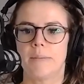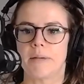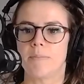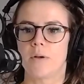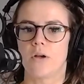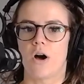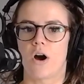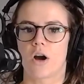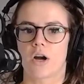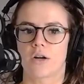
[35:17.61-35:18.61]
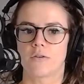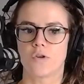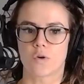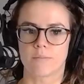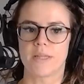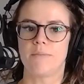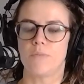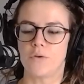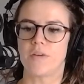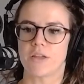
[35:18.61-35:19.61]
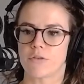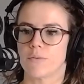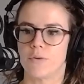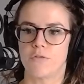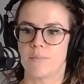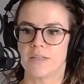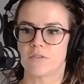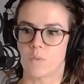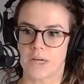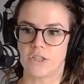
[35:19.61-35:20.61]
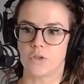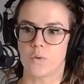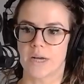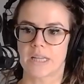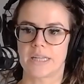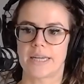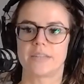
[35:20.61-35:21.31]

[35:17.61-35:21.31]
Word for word: People are normally moving through movements way too quickly.